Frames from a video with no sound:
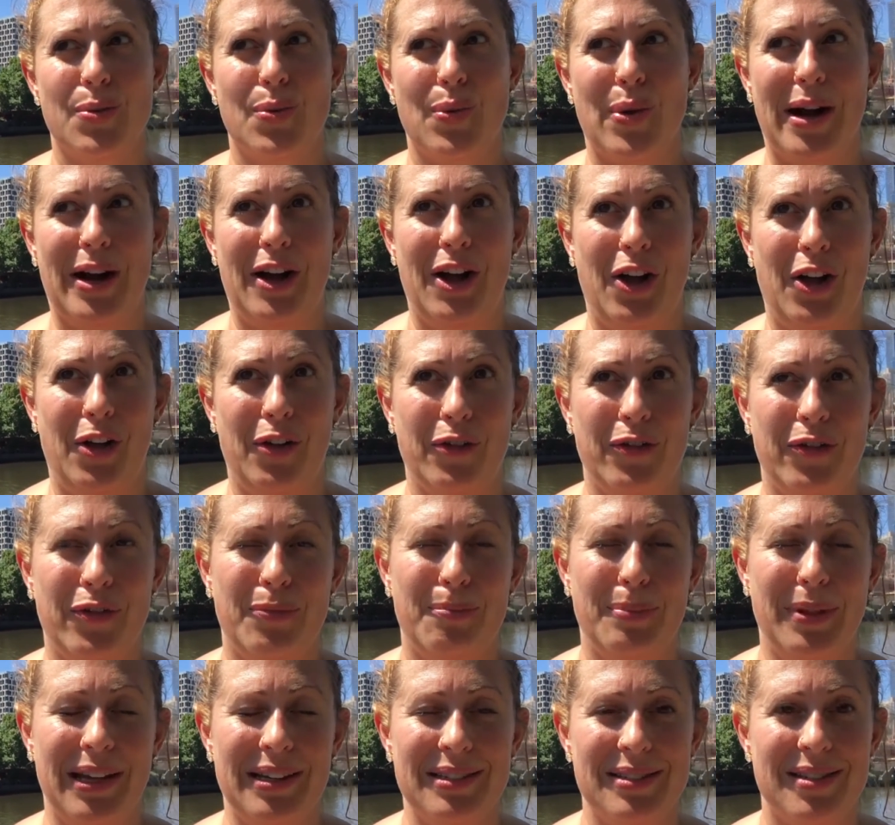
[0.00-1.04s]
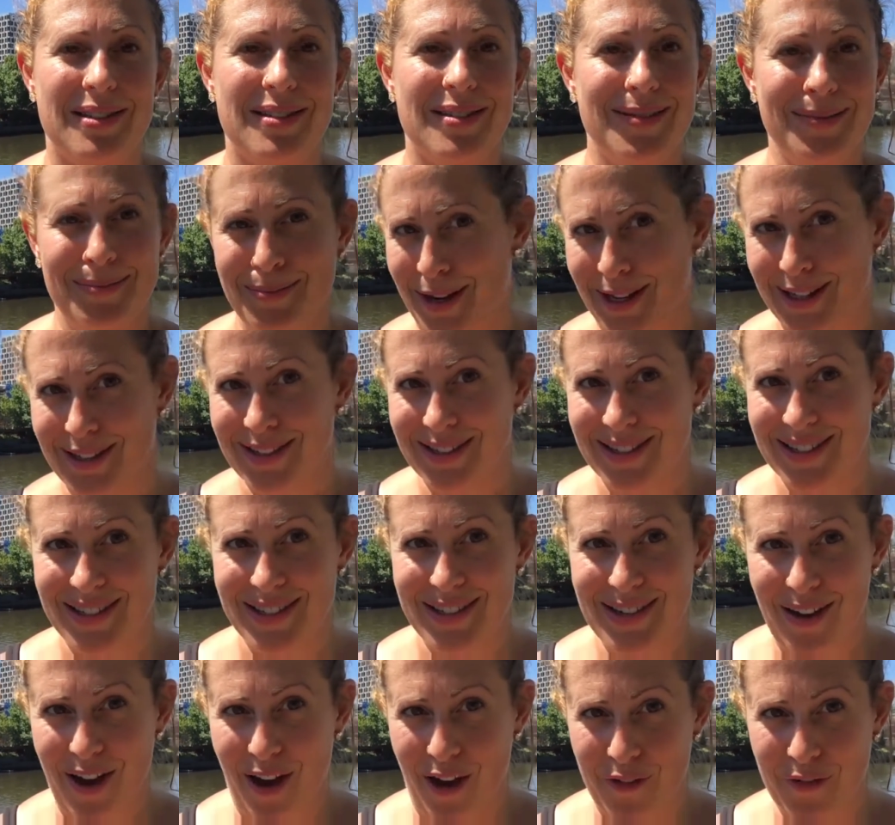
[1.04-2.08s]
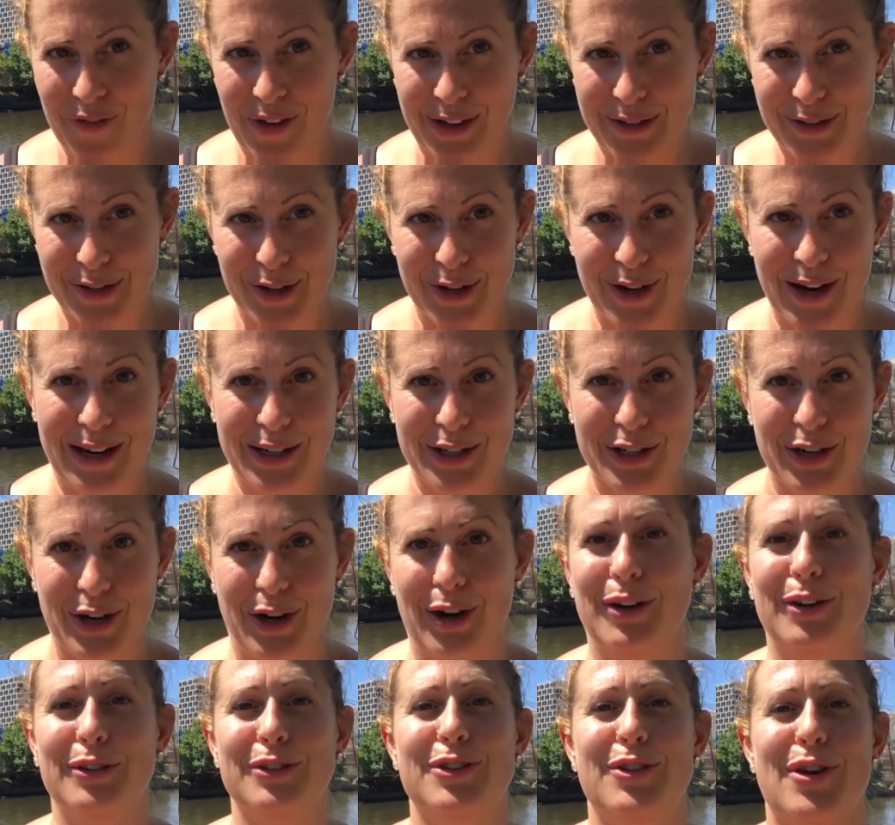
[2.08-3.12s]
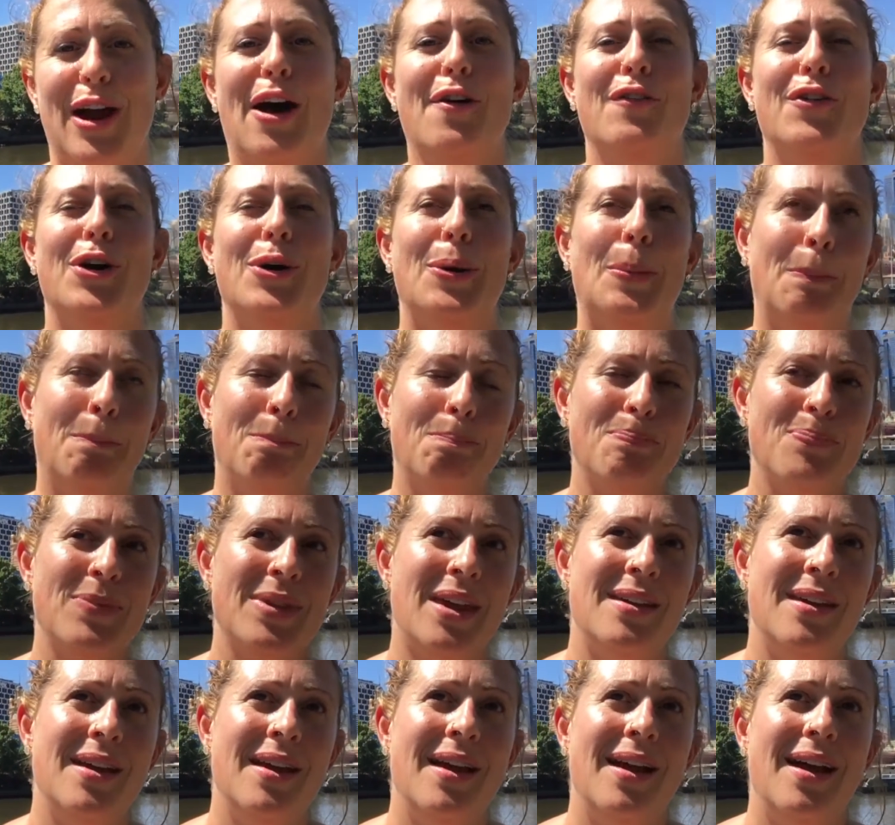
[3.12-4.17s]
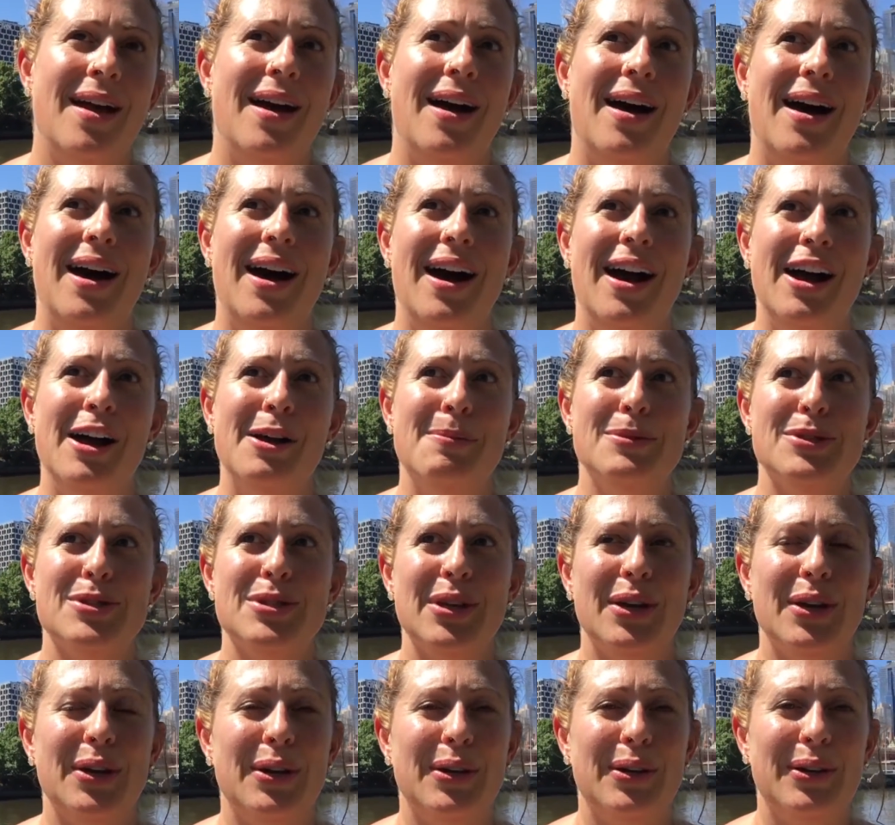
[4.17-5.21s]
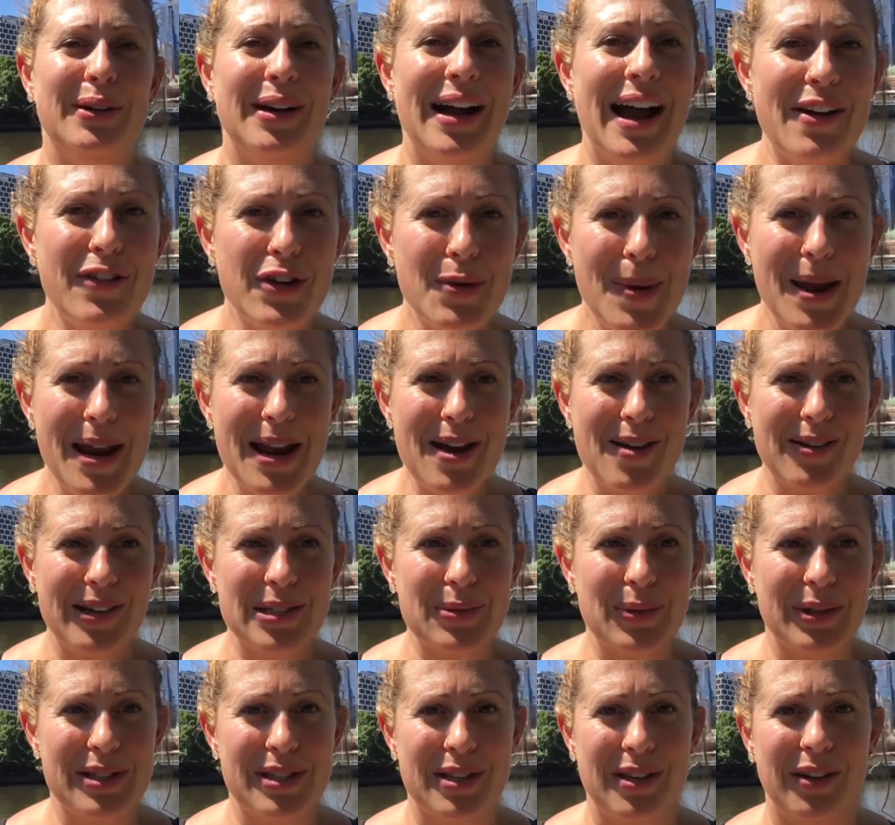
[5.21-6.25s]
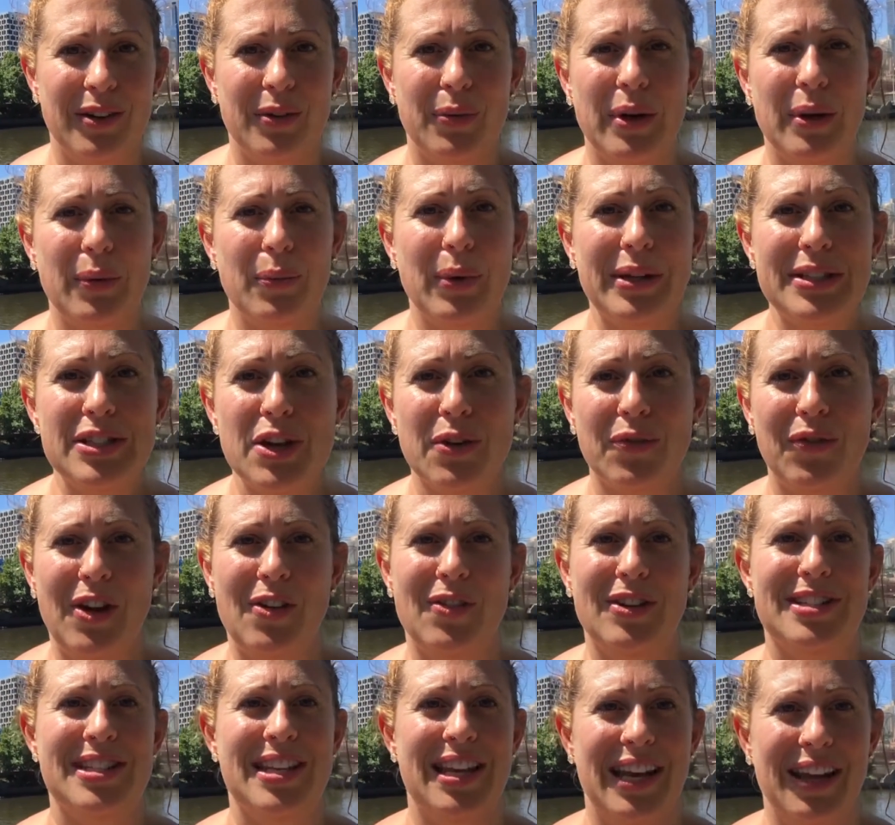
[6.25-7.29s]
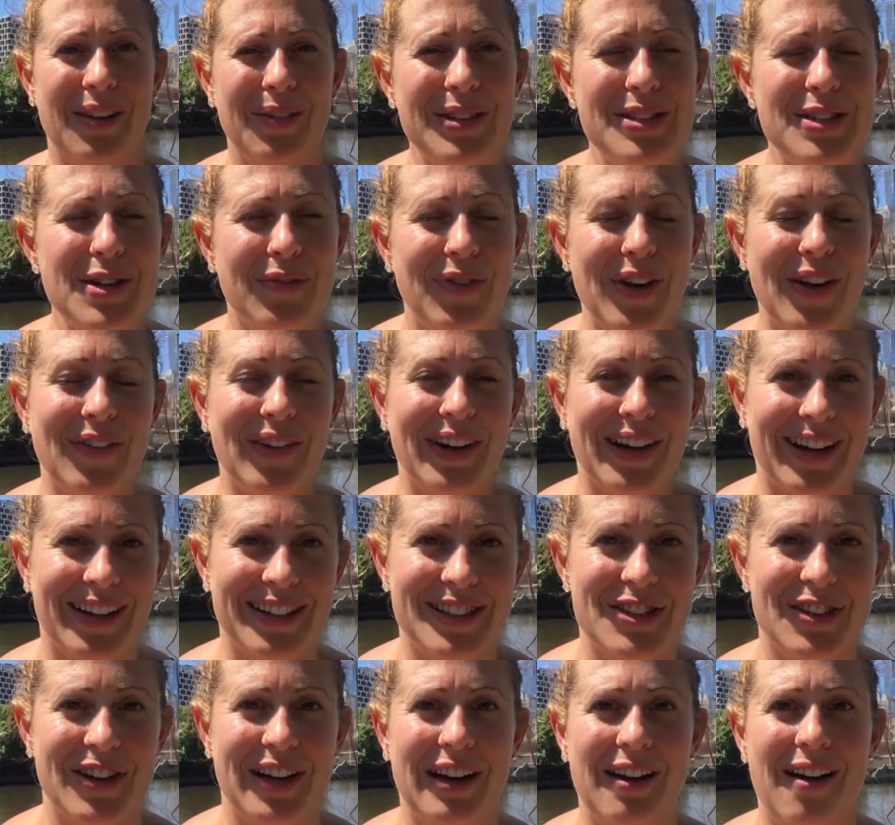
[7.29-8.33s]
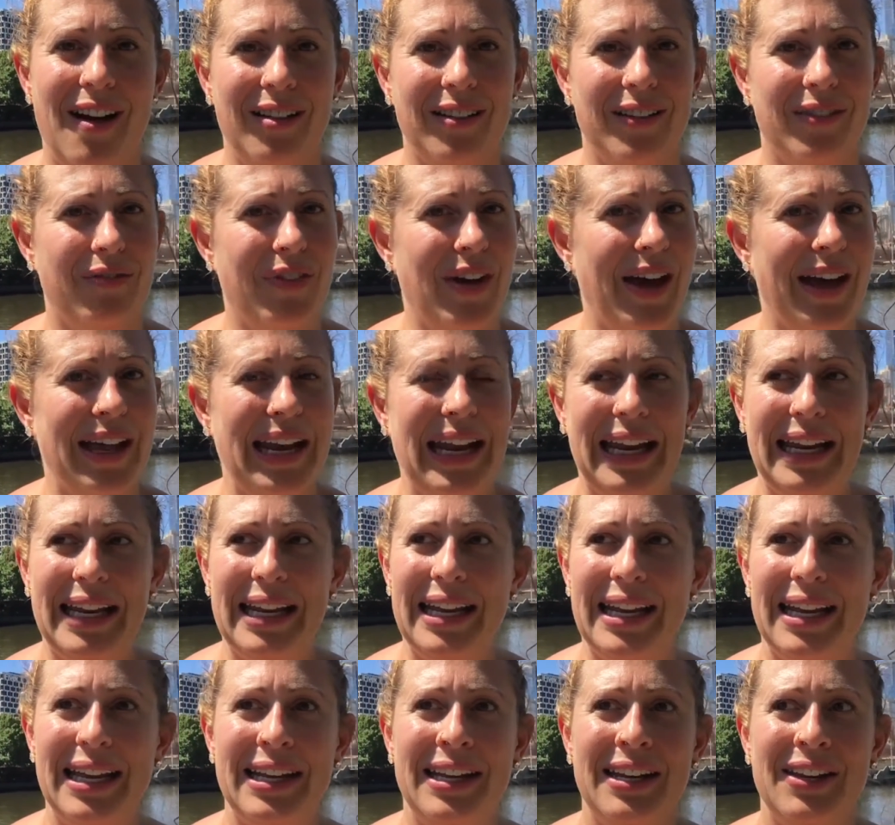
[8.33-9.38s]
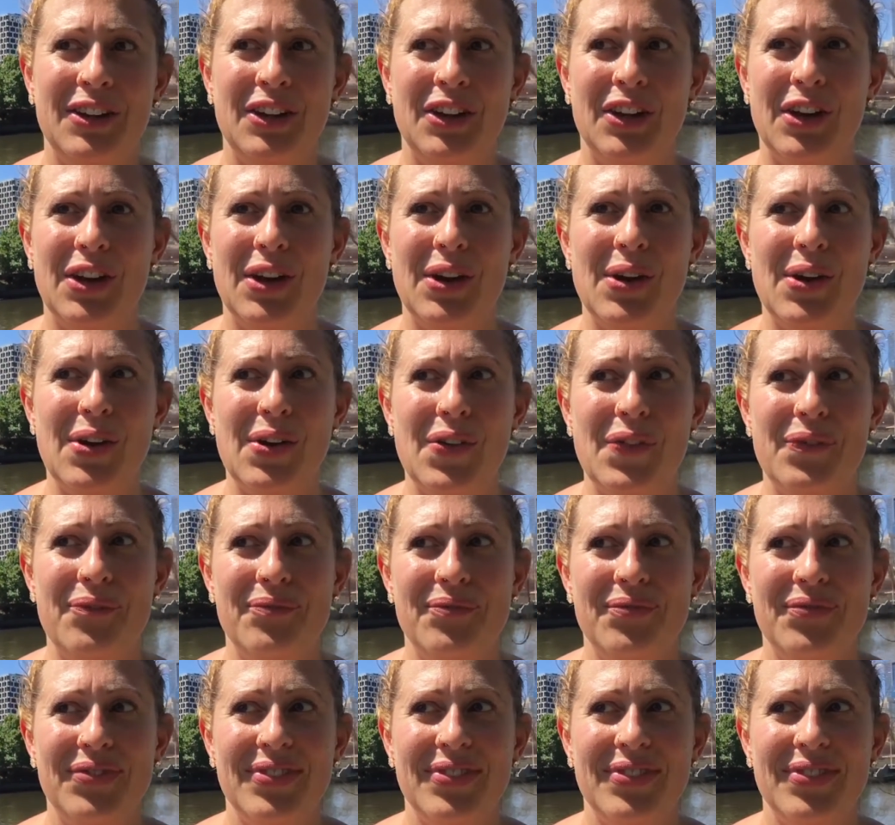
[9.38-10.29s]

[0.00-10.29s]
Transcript: 12 plus months of international travel. So everybody always wants to know, well, what's your favorite city? What's your favorite country? All of that. And you know,